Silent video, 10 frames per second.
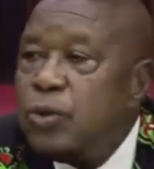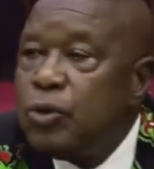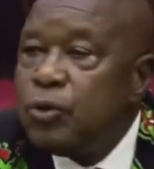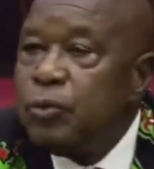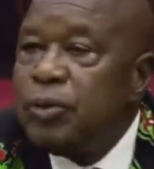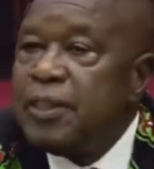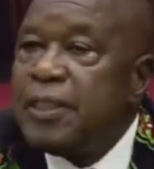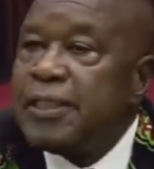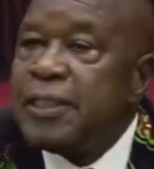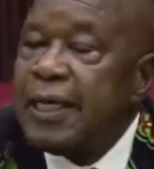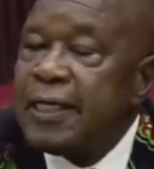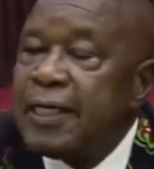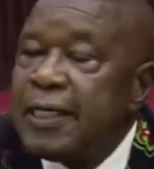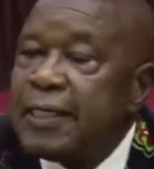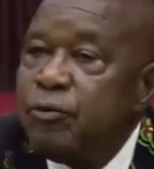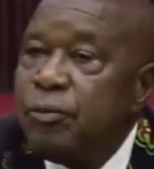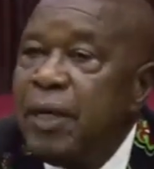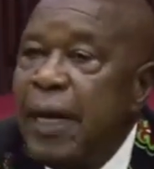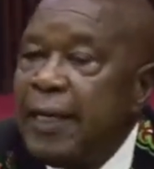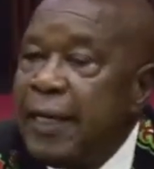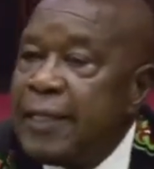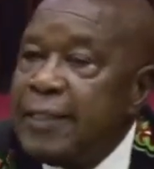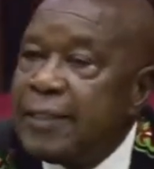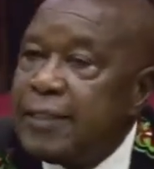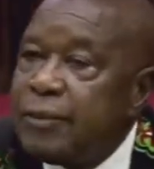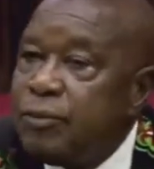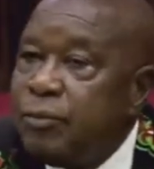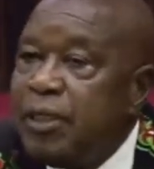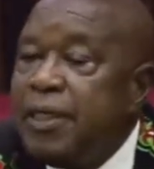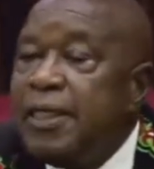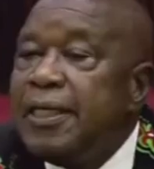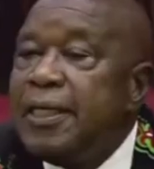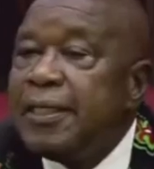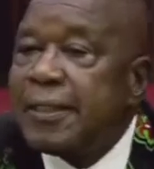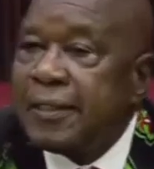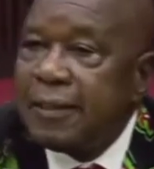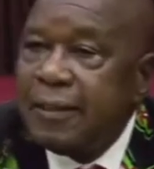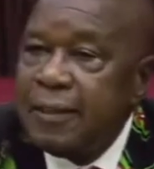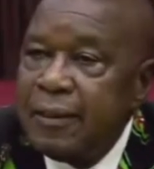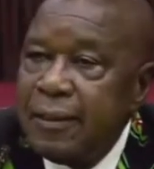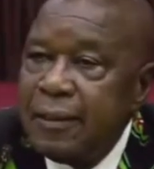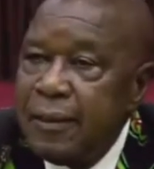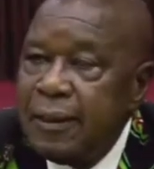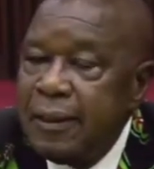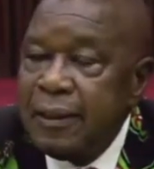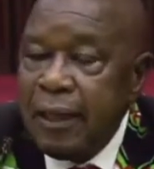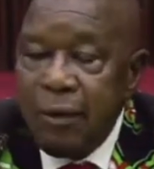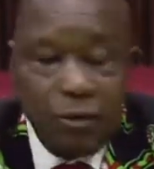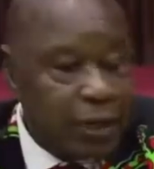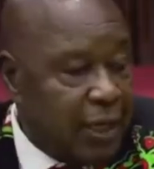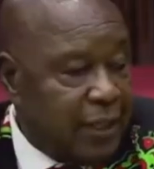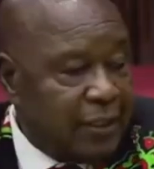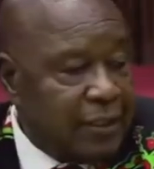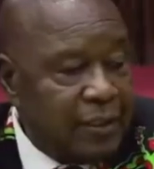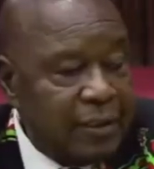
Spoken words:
to be destructive, to be anarchists, to be nihilists in their own country.